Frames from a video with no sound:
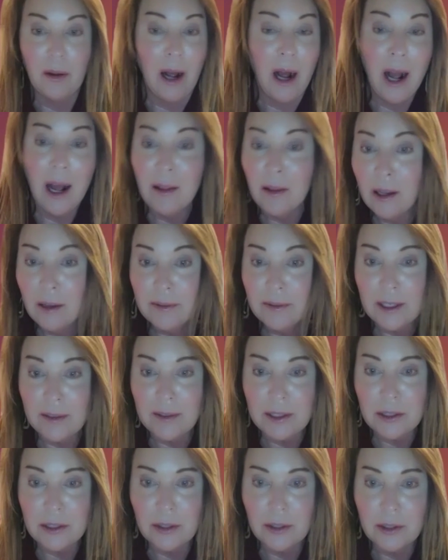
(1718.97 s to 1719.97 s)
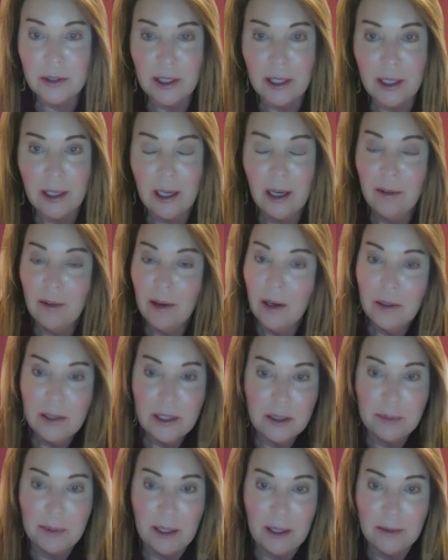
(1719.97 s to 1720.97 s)
I love Giving Tuesday. I've
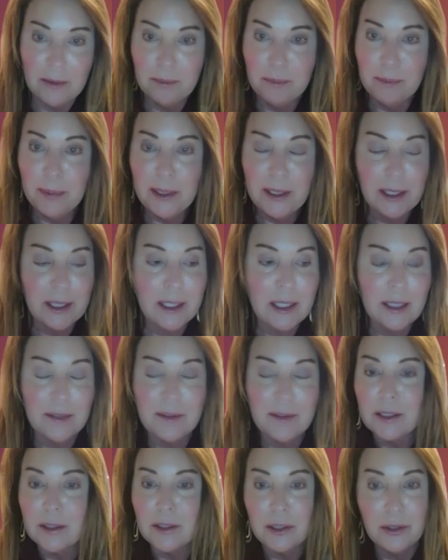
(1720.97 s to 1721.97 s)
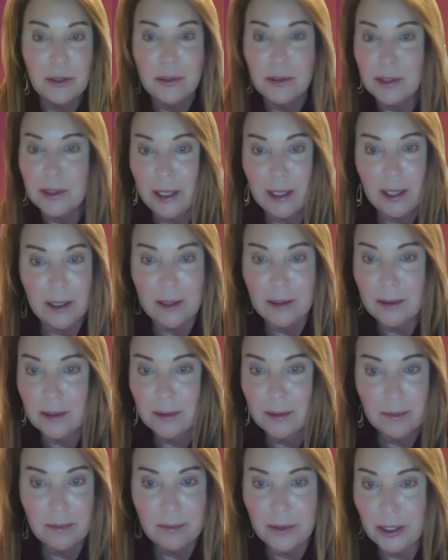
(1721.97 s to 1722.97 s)
always been big Giving Tuesday,
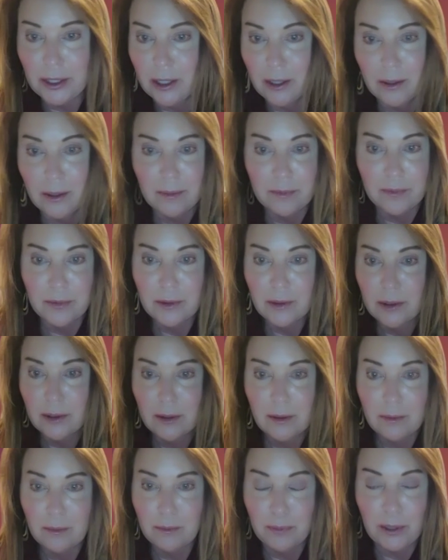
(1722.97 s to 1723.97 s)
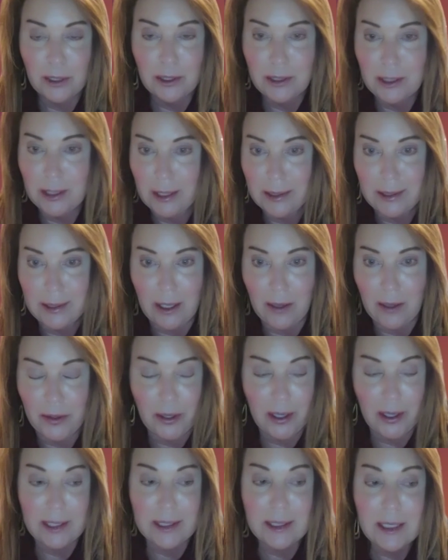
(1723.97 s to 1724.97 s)
you know, princess out
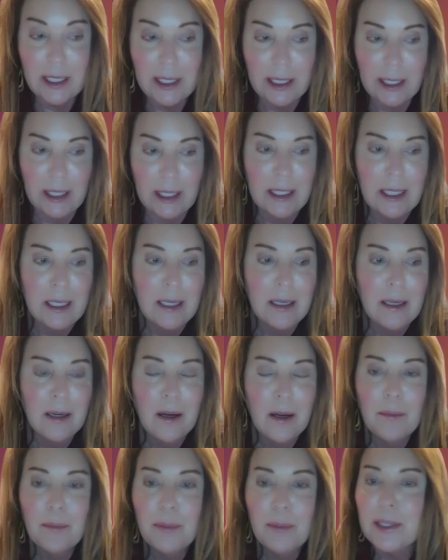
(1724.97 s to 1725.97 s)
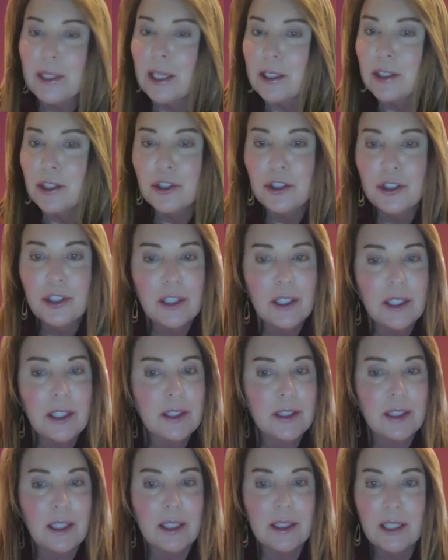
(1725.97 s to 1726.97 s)
there. I dig it. But that's
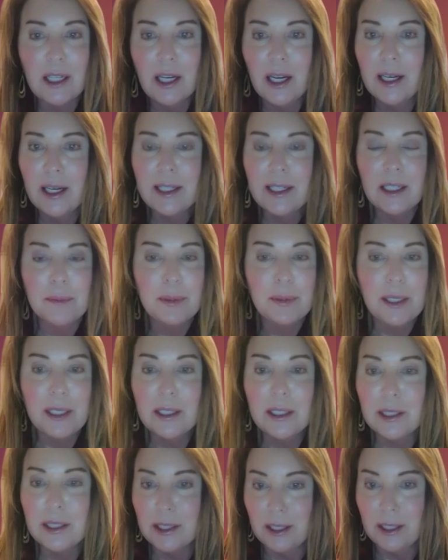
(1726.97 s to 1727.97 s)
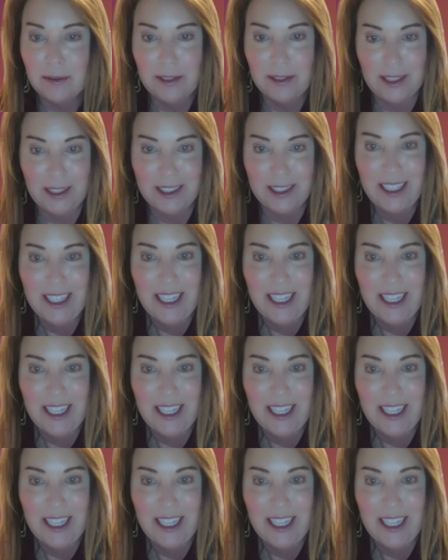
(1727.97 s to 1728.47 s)
just a tiny piece of it.